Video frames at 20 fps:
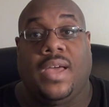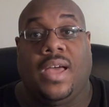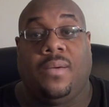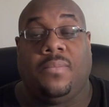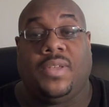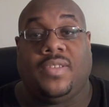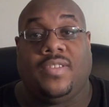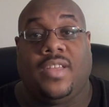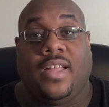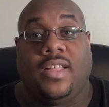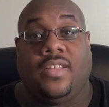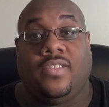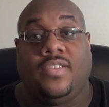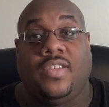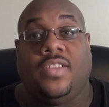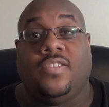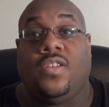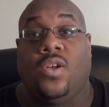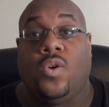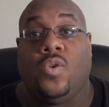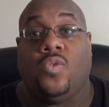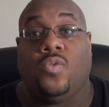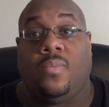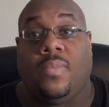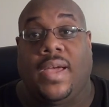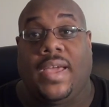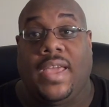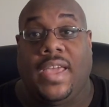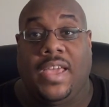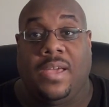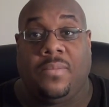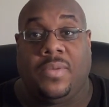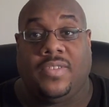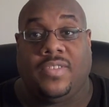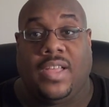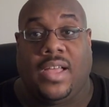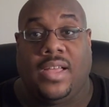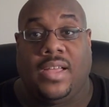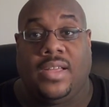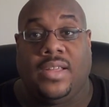Comixology is owned by
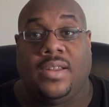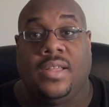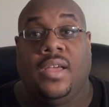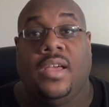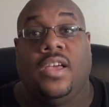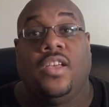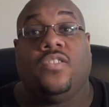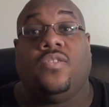Amazon,